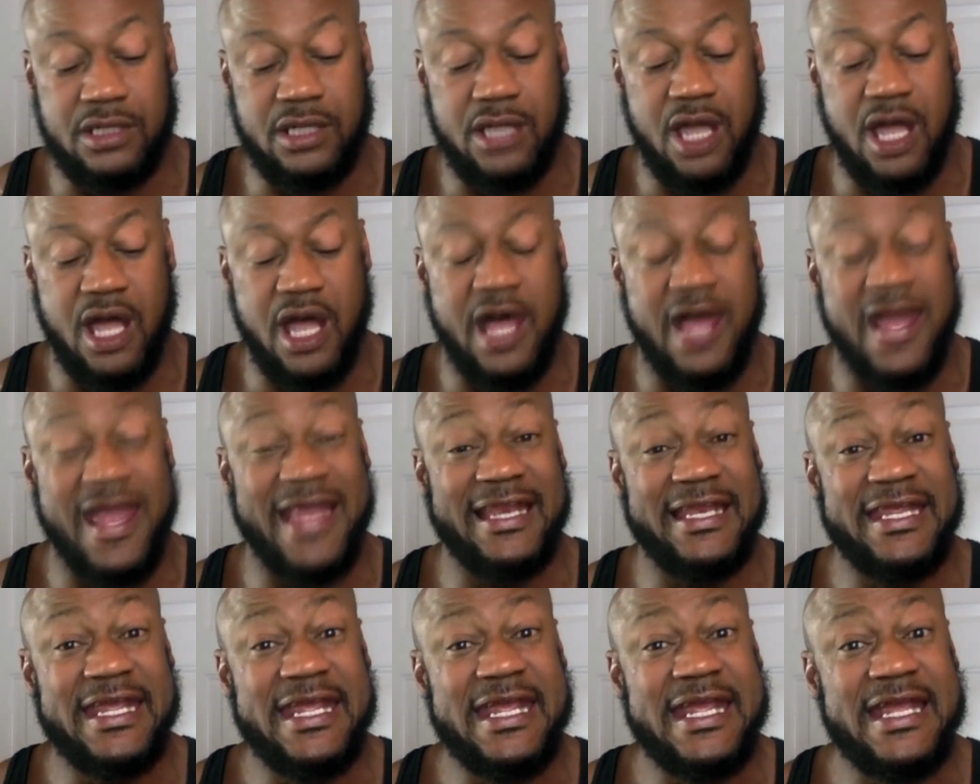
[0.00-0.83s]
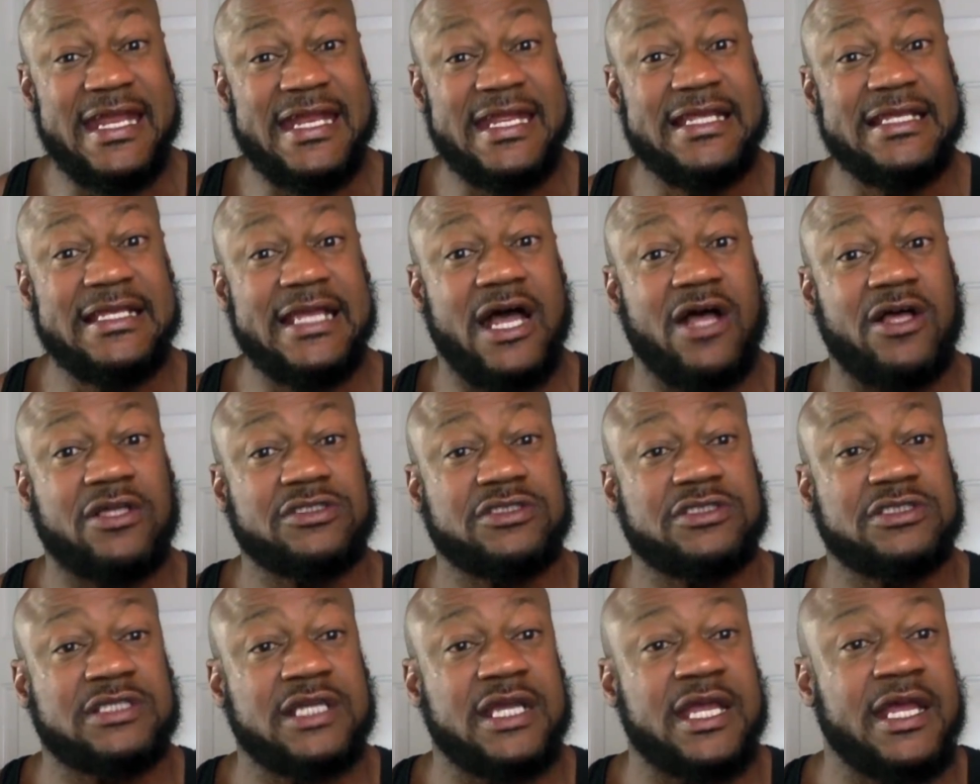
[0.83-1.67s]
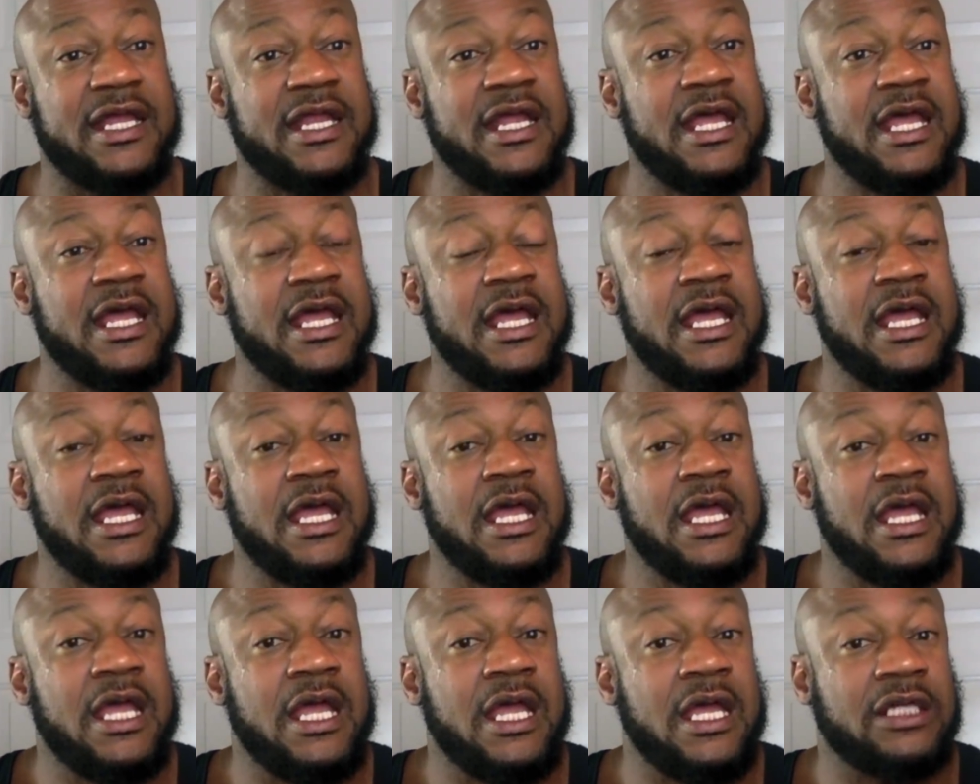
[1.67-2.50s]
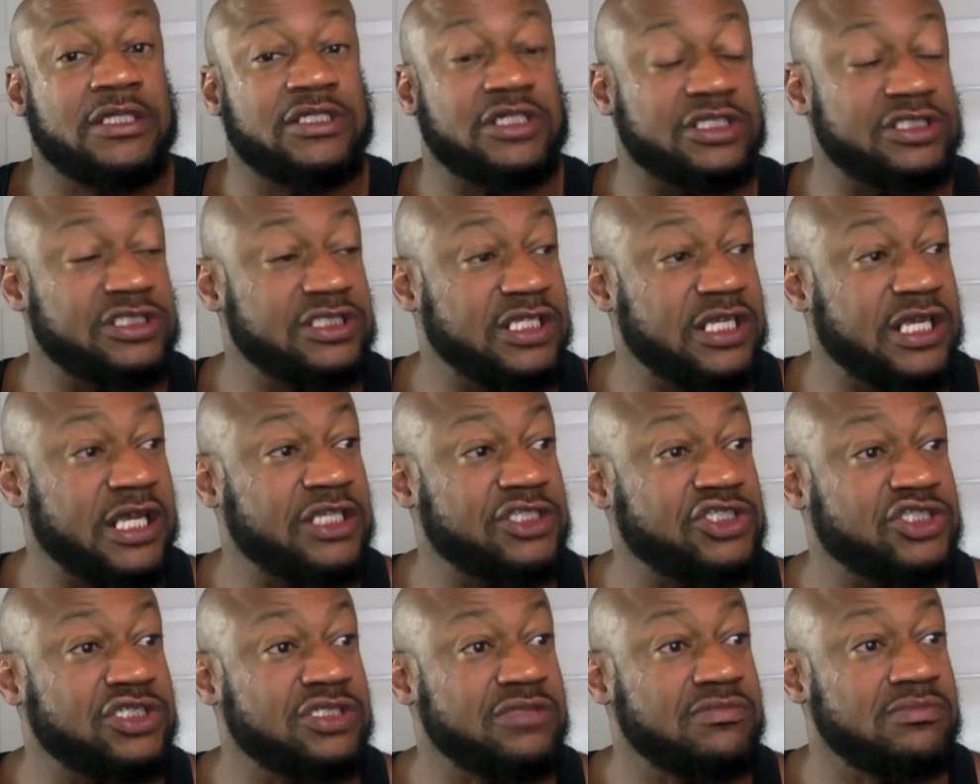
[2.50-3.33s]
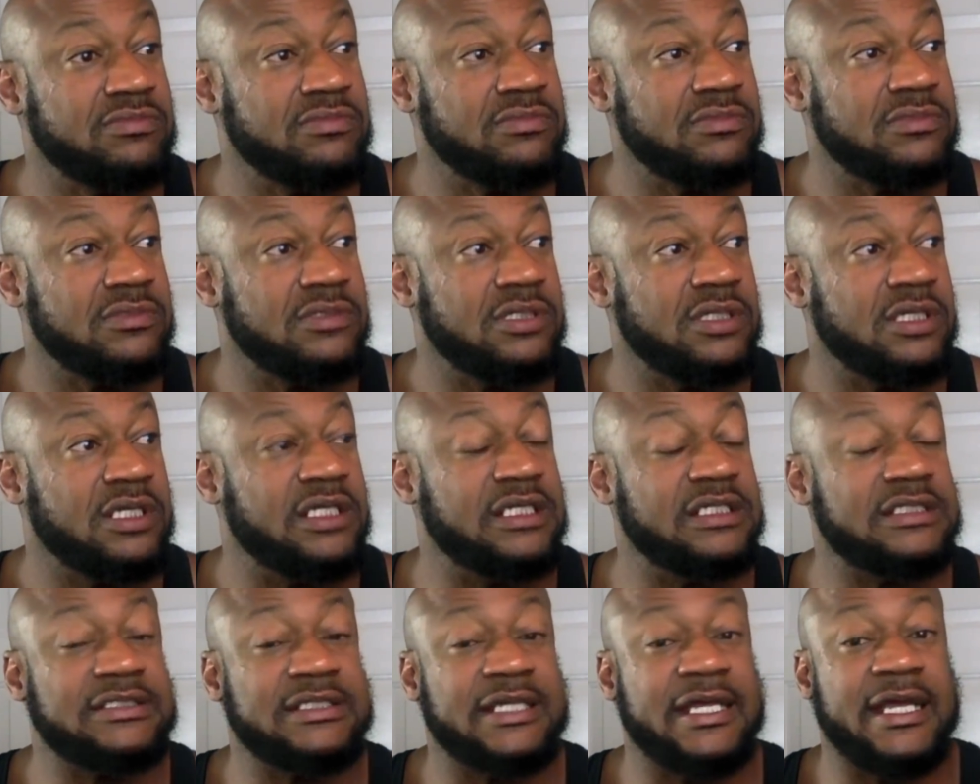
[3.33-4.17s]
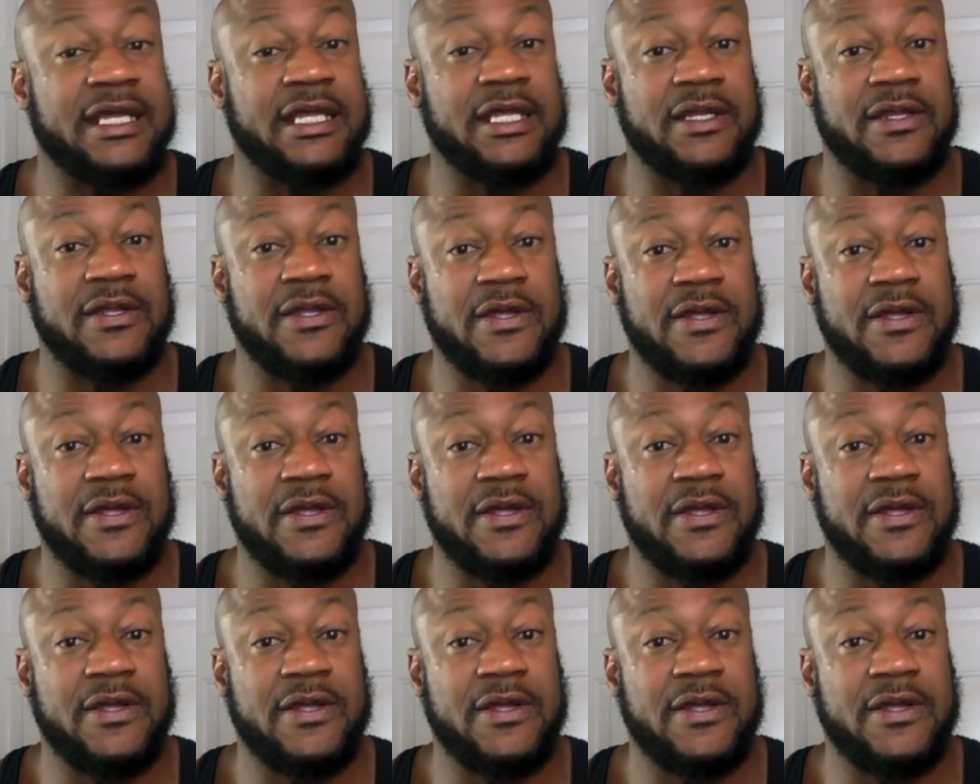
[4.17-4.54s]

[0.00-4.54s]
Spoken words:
And then he also said, took us in the kitchen. And he said,